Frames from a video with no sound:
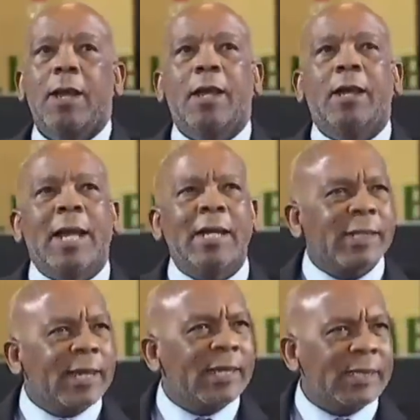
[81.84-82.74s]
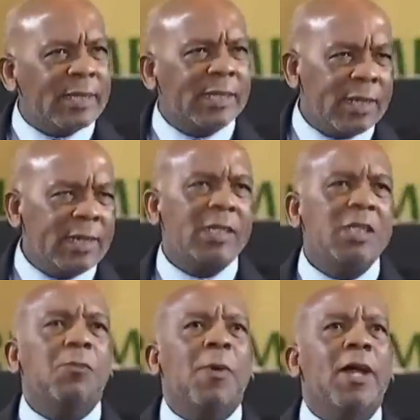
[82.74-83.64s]
And that decision is
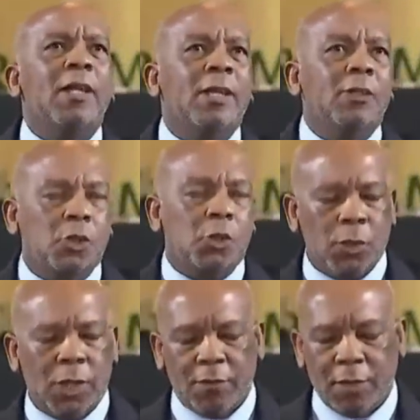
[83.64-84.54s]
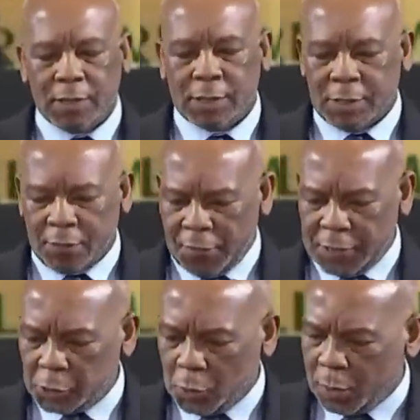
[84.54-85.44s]
inspired at two levels. The
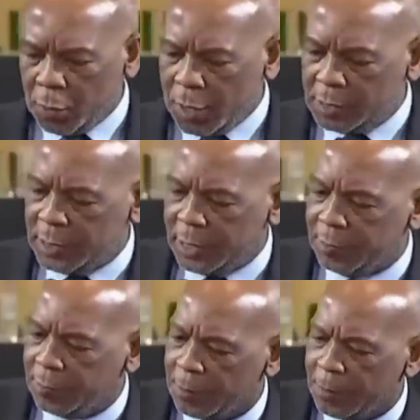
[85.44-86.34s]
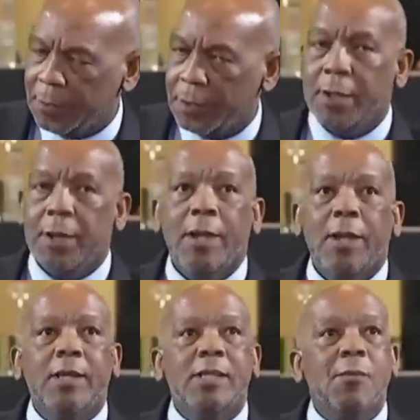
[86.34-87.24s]
first one was
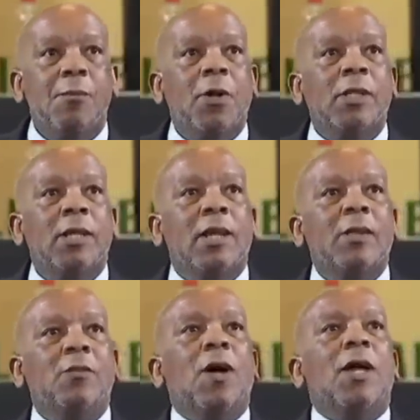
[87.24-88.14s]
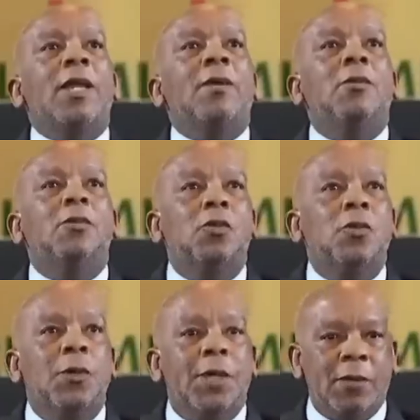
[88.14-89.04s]
it is important that we are able
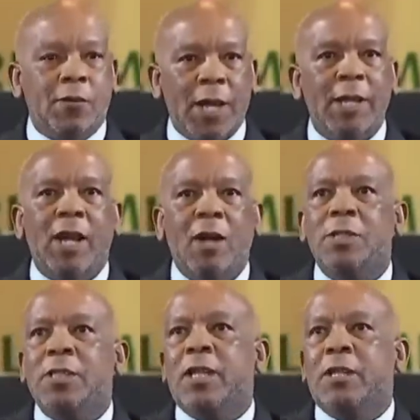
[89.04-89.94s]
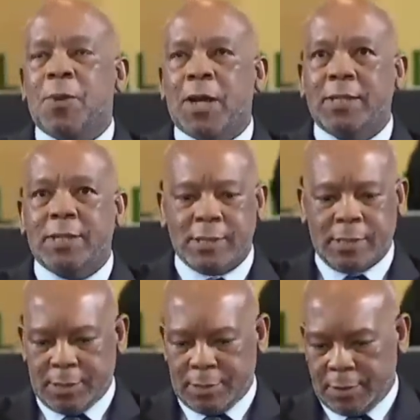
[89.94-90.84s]
to invite outside
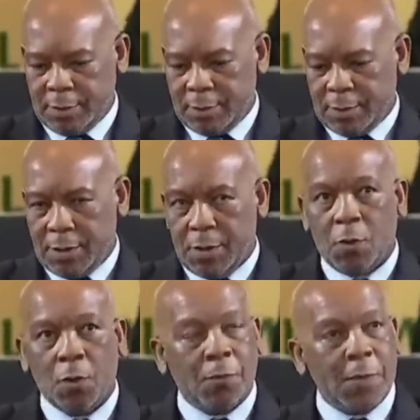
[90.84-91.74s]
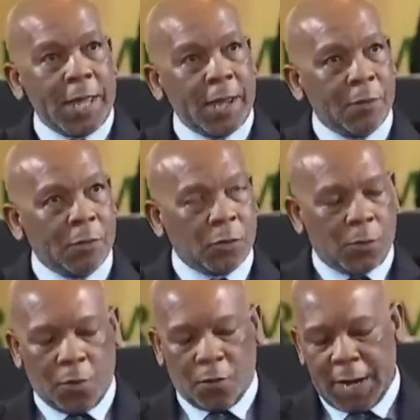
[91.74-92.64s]
parties who will be able to
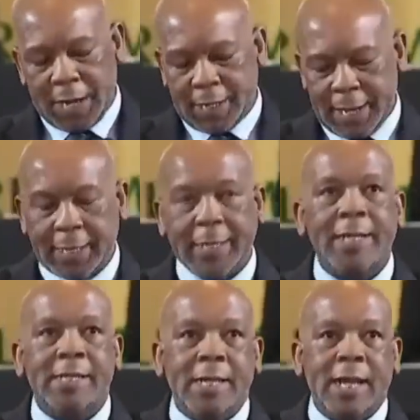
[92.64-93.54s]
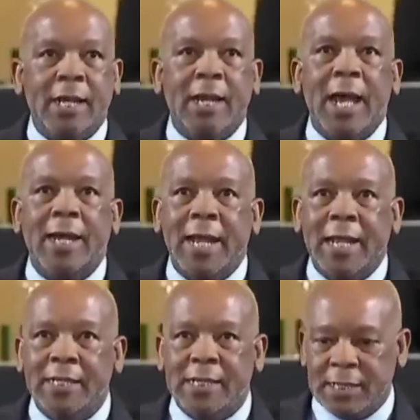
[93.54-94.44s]
provide a critical
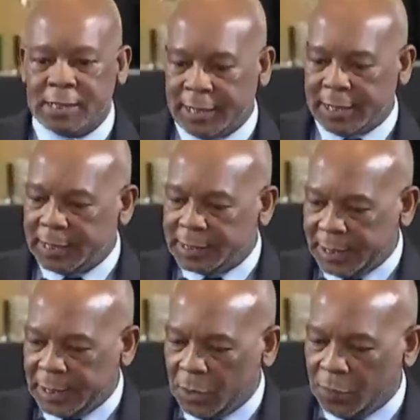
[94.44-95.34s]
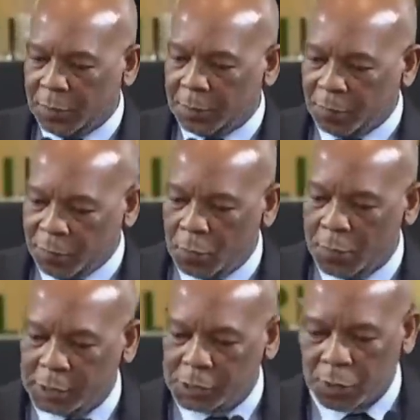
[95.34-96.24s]
analysis, a critique of the
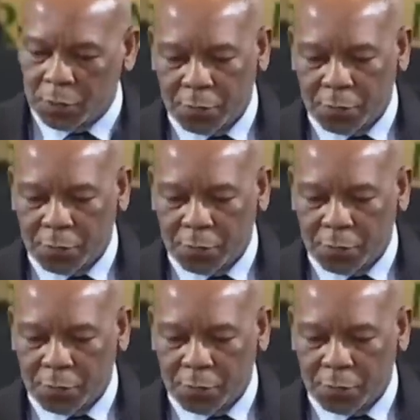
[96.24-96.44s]
performance of